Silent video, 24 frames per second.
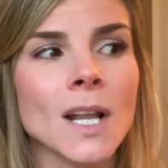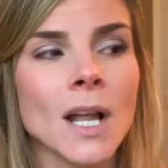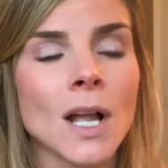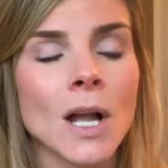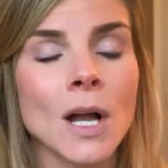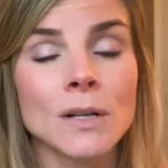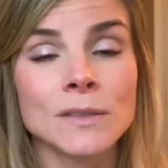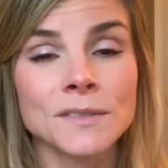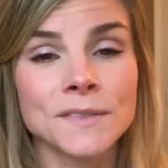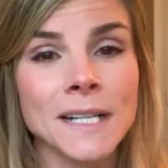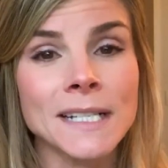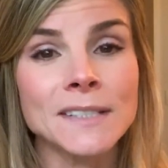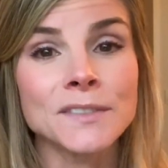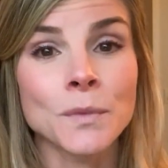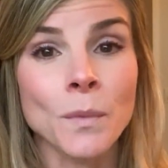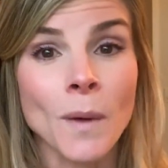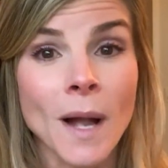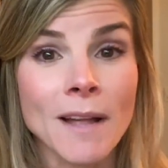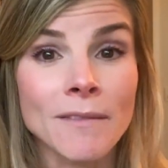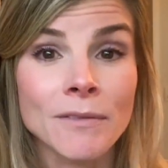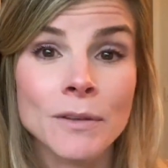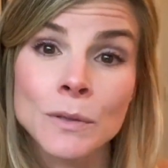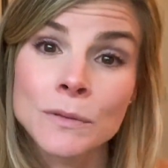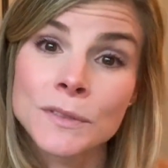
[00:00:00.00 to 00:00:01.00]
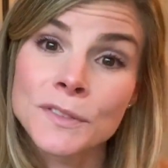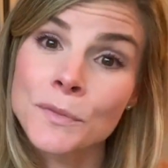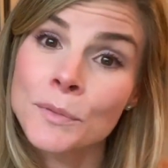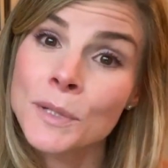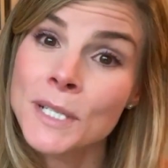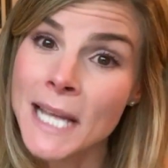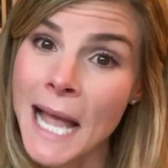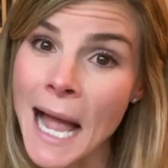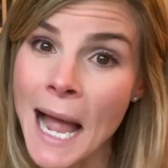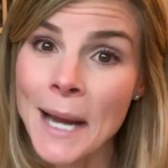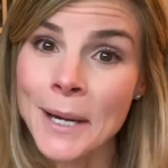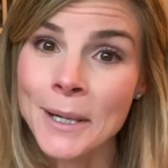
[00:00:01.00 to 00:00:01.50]
Jose's wife, who was
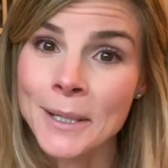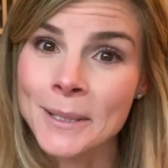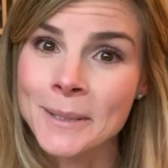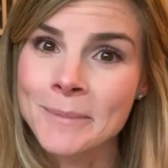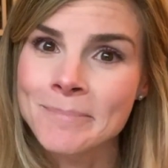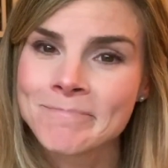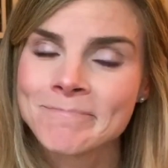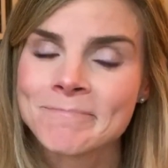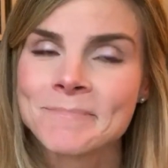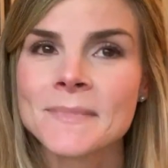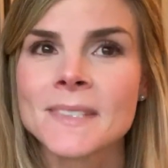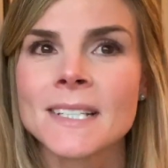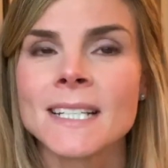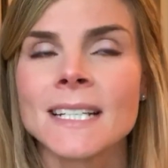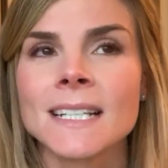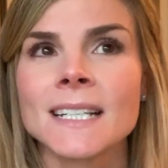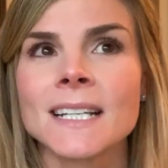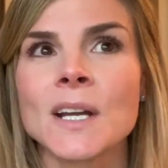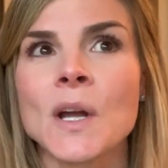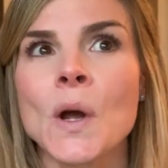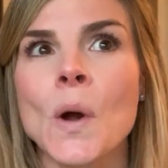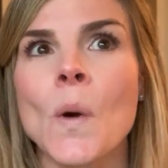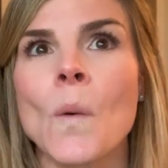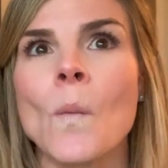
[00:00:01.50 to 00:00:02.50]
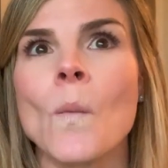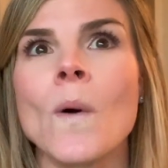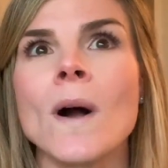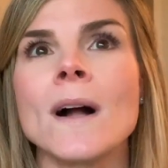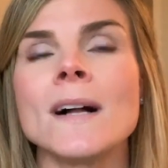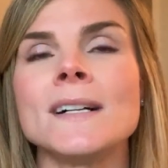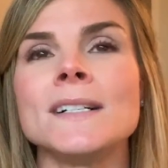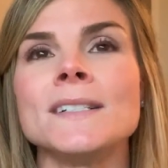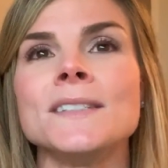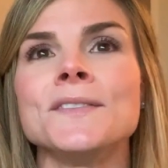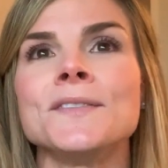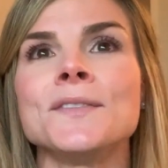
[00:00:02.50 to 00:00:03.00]
retired,
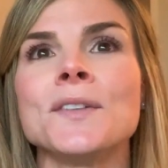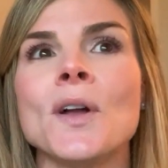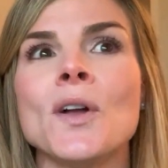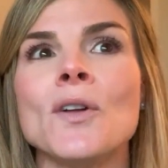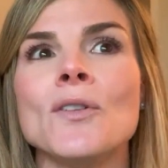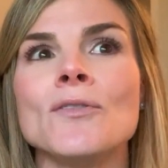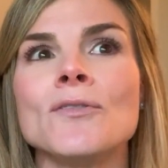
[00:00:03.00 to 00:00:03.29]
was